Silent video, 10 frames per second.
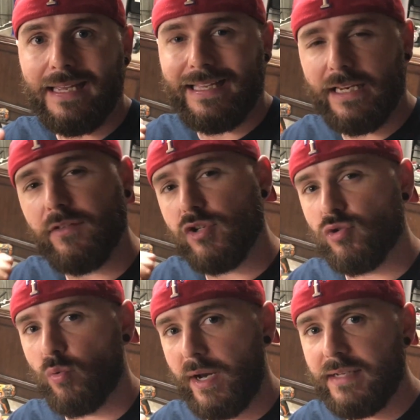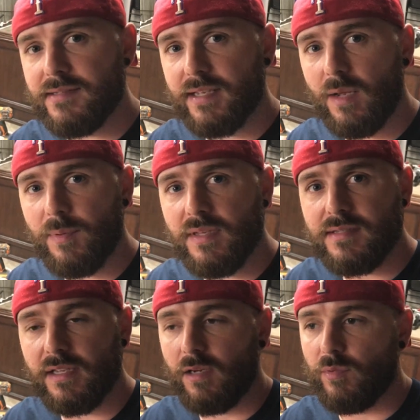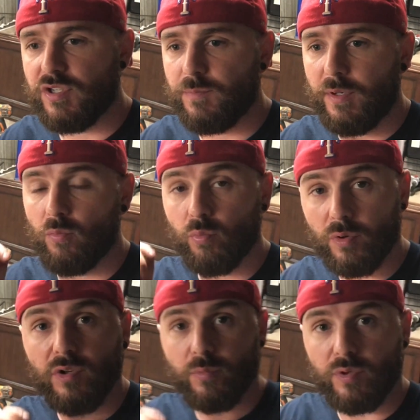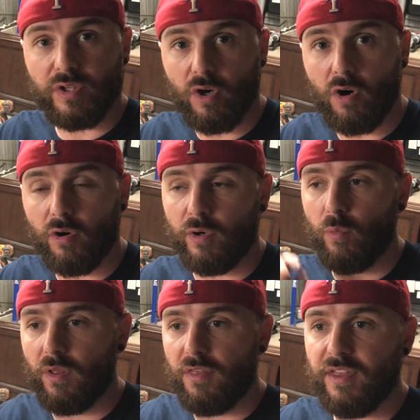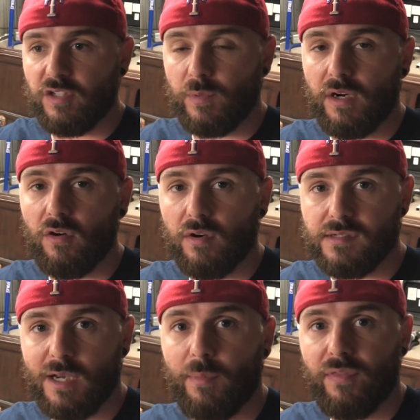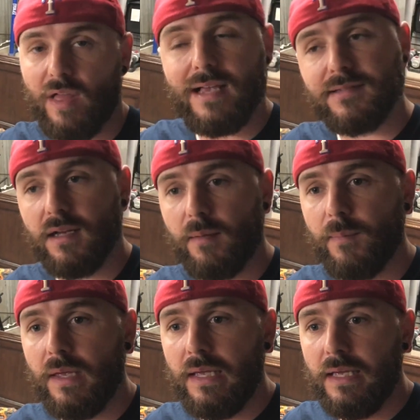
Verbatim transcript: getting the drain set up in this thing, which has been really, really hard and one of the things we had a hard time with last time.